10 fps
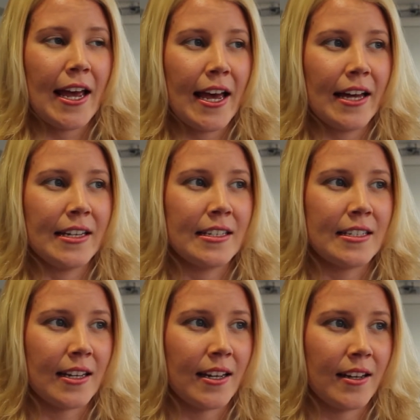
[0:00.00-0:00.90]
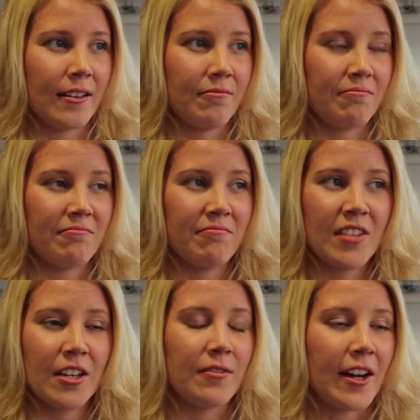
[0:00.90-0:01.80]
And
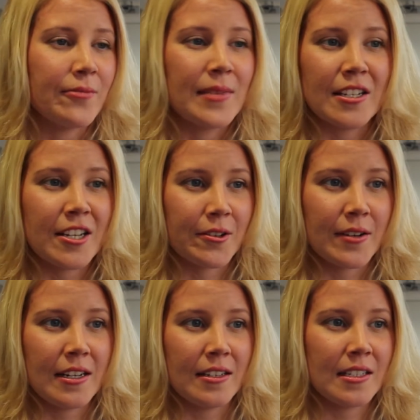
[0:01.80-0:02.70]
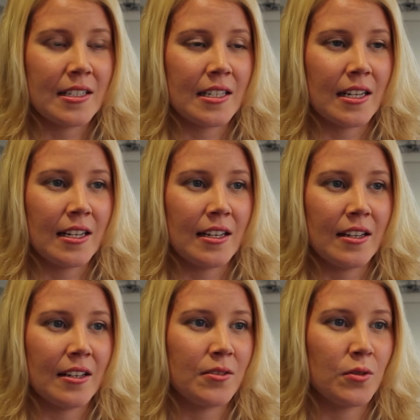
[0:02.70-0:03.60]
the environment here is
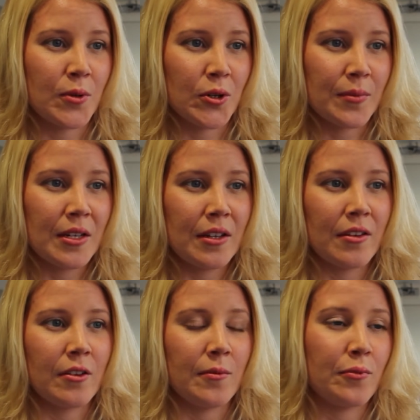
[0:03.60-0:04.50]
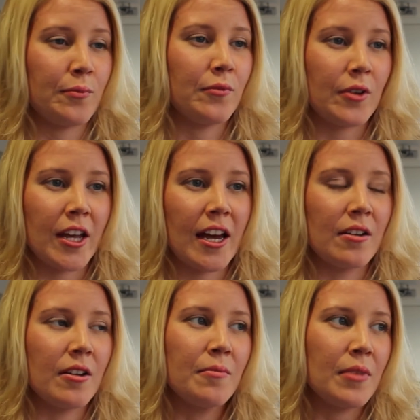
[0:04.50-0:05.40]
superb.
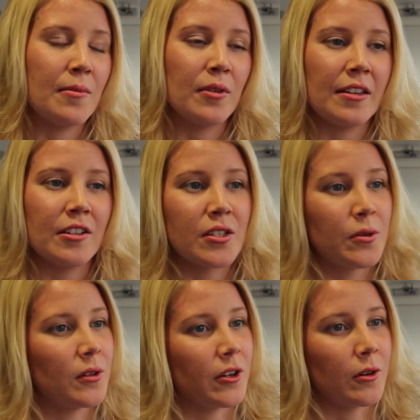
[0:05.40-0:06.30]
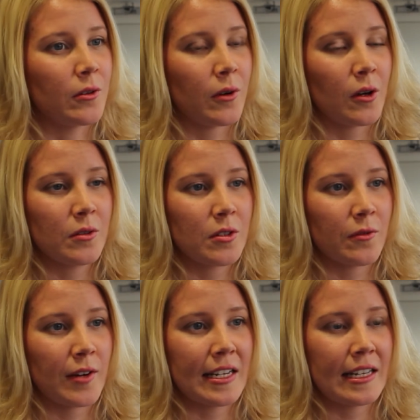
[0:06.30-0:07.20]
Again, people at the school are
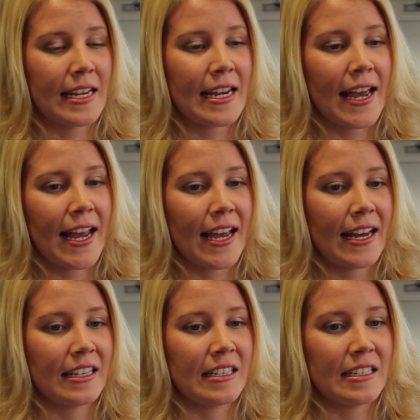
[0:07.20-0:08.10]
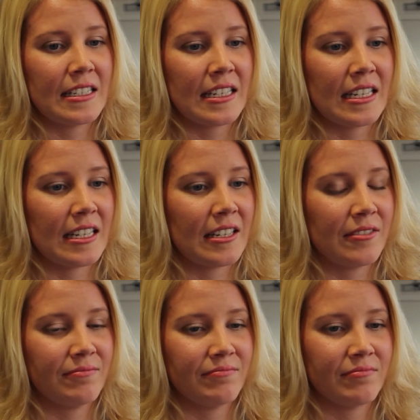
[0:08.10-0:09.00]
also friendly, and
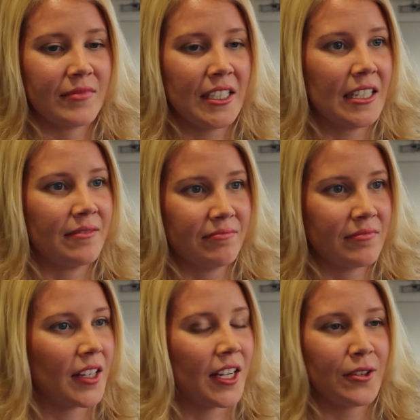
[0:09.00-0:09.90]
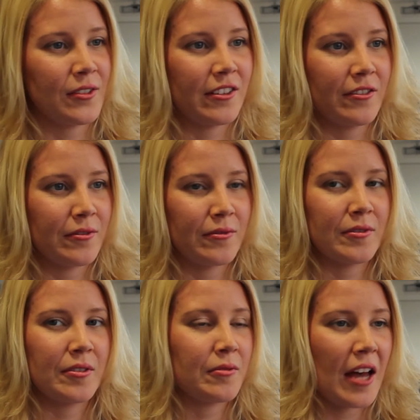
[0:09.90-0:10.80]
yeah, I couldn't
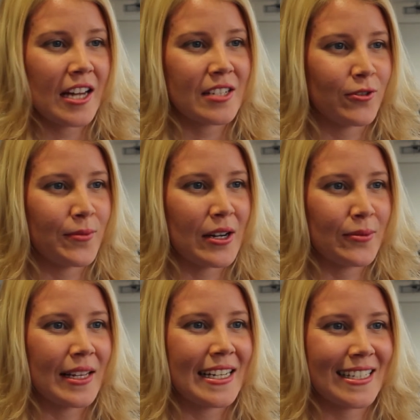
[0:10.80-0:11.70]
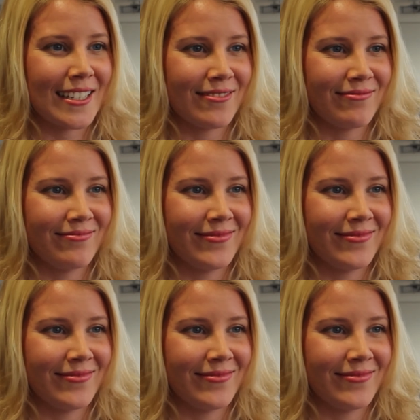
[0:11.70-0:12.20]
have asked for a better place.